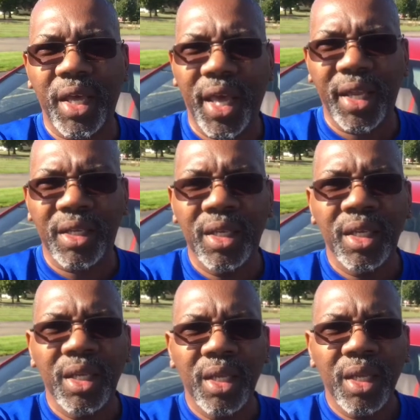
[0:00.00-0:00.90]
that
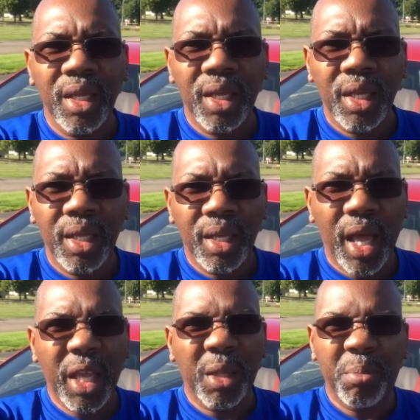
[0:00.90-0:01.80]

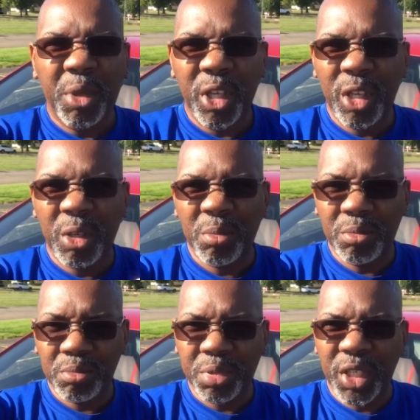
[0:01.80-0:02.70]
I could put
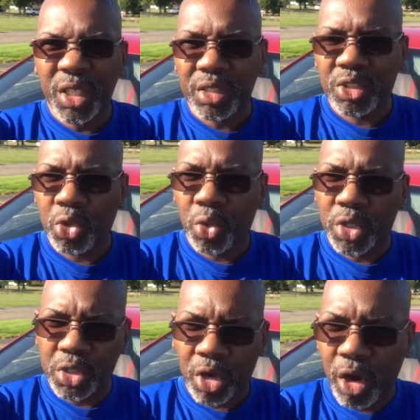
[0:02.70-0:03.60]
them put it
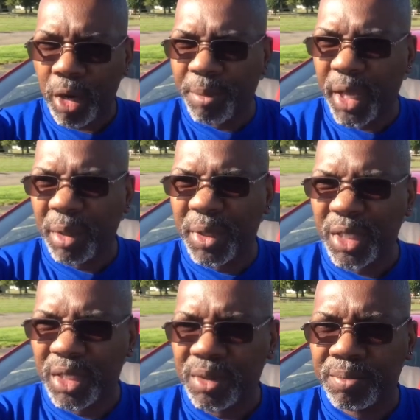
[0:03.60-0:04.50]
towards a car
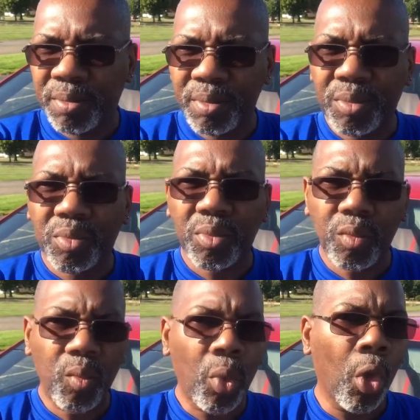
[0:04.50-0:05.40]
payment
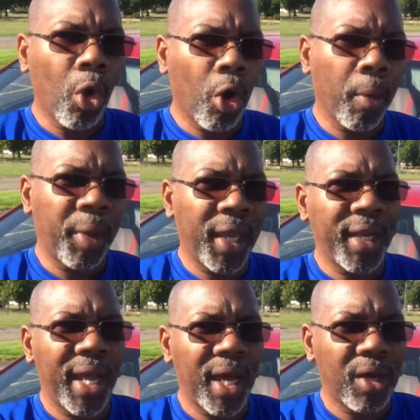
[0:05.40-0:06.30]
or
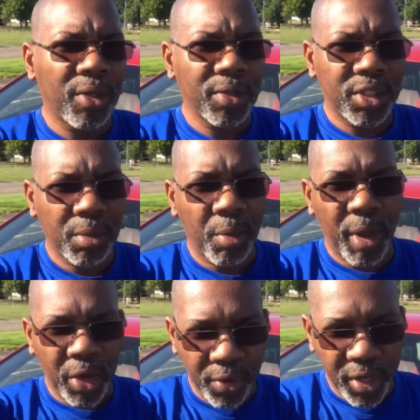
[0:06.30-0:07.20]
pay down some of
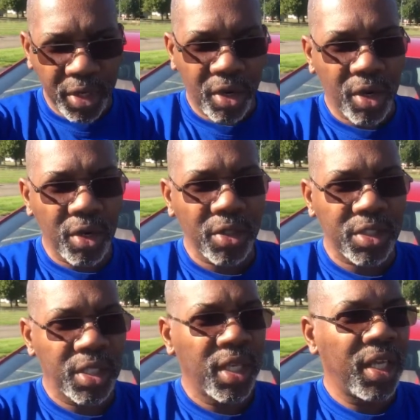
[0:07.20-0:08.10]
my credit
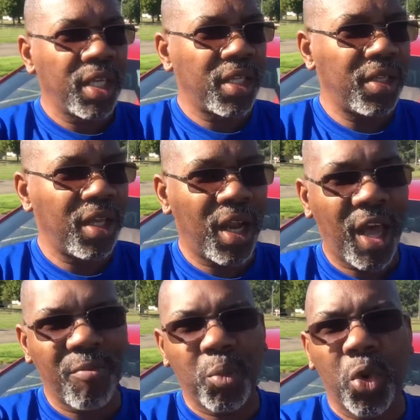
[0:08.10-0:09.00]
cards and then
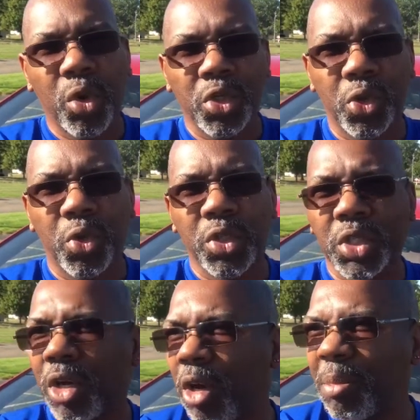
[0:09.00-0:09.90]
have more
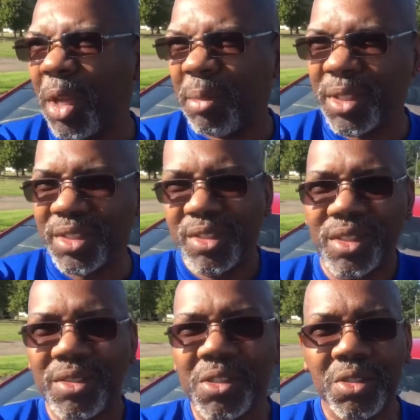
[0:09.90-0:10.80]
towards the car payments it,
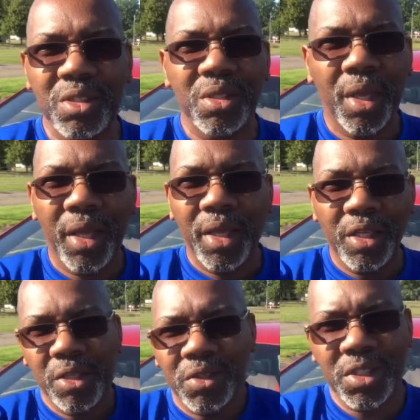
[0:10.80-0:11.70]
it just
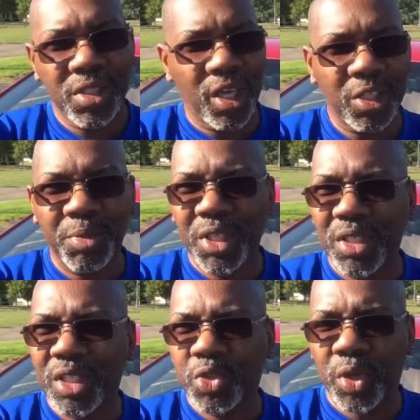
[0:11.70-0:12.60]
you know it sucks but
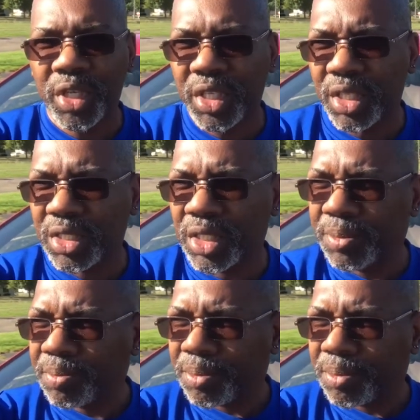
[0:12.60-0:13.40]
it is what it is